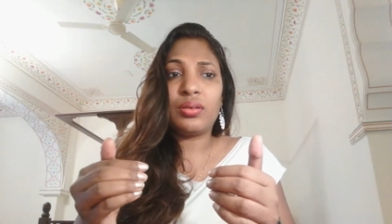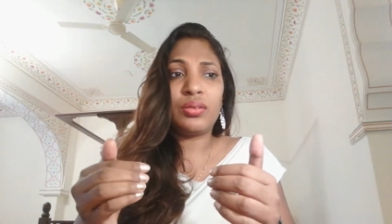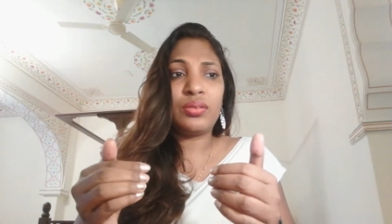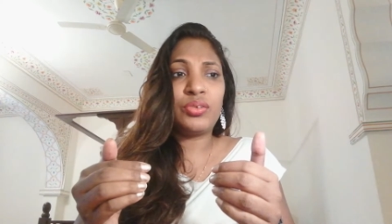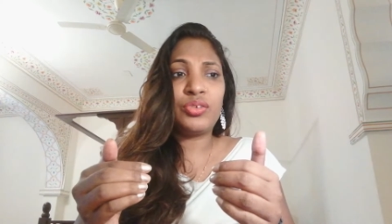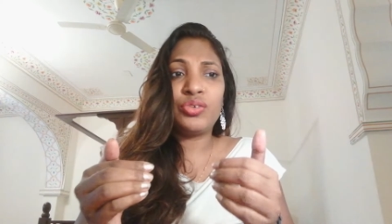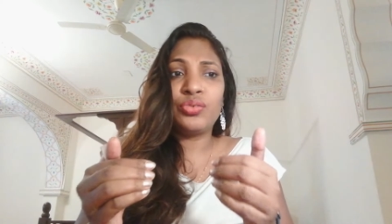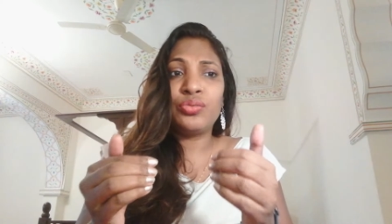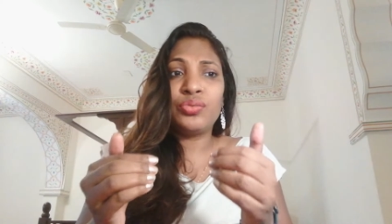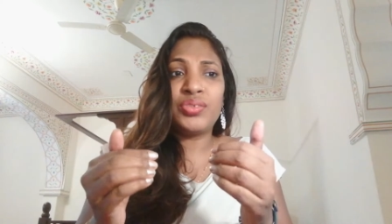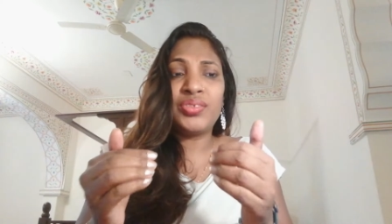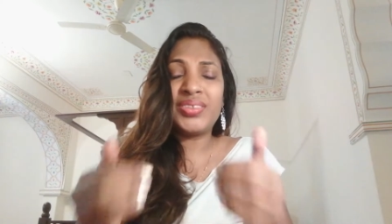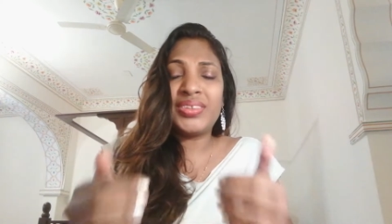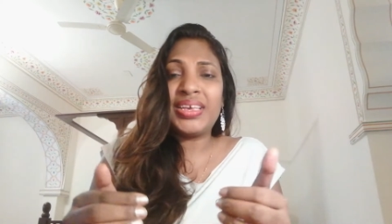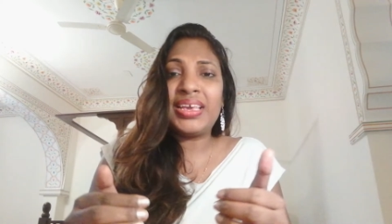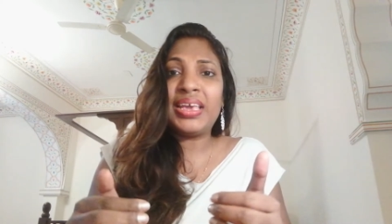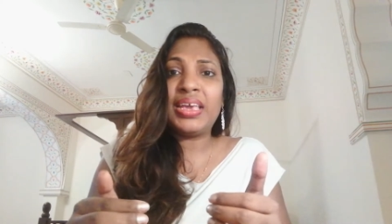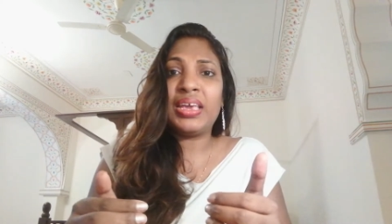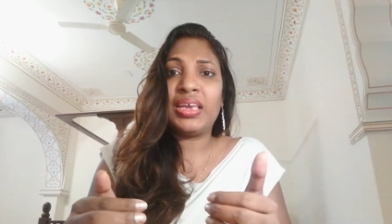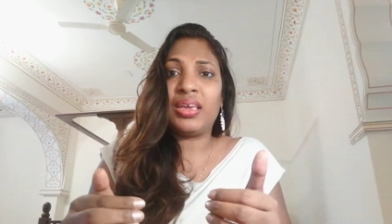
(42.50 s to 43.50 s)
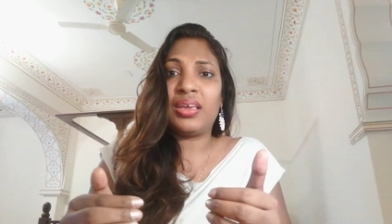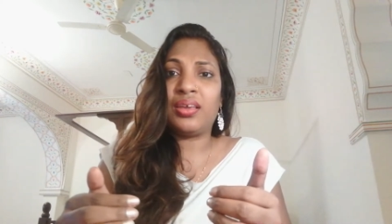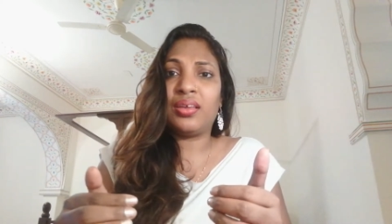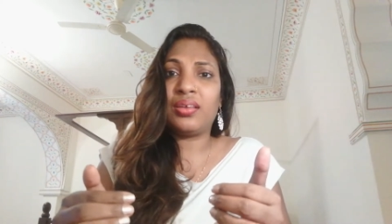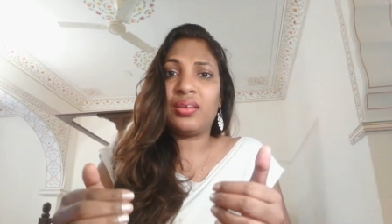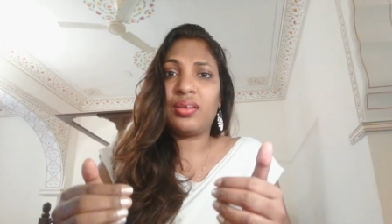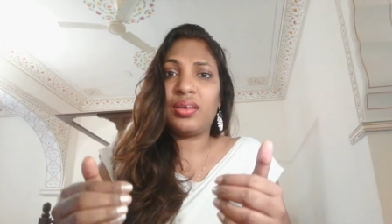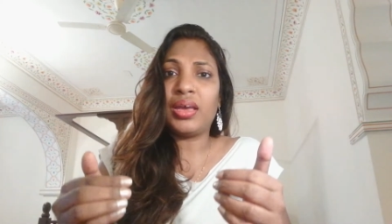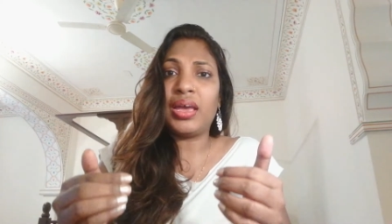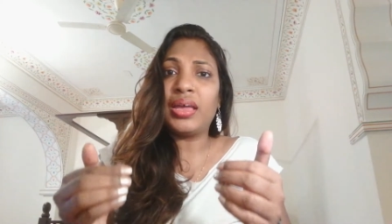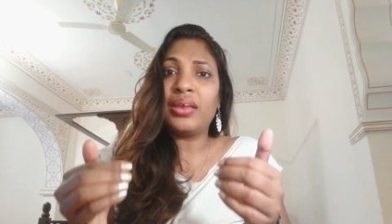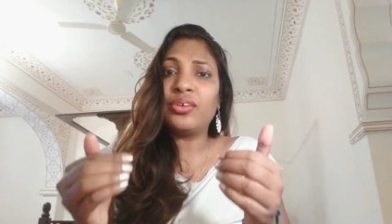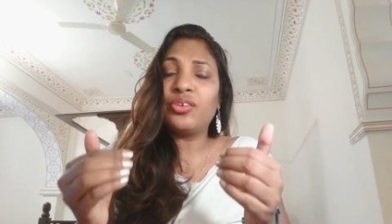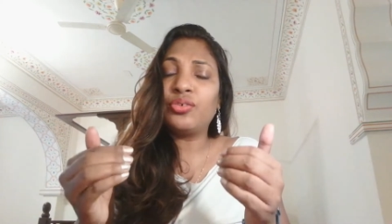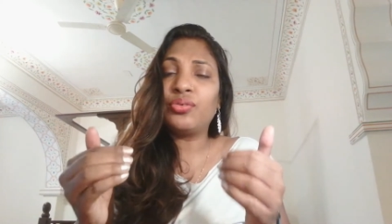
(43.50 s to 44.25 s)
to see and to